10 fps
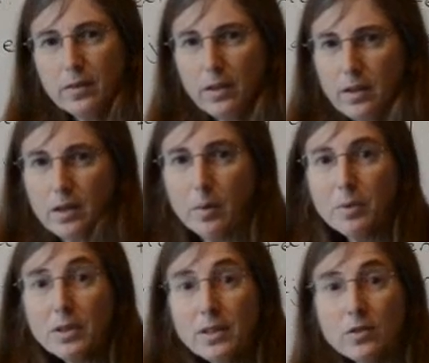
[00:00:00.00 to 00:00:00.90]
a
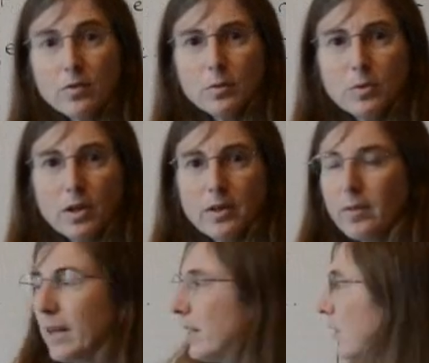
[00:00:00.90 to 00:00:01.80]
couple of these verbs are
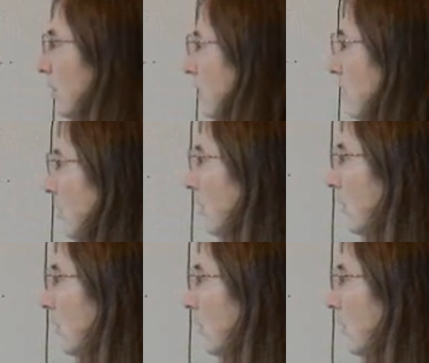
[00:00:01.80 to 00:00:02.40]
irregulars.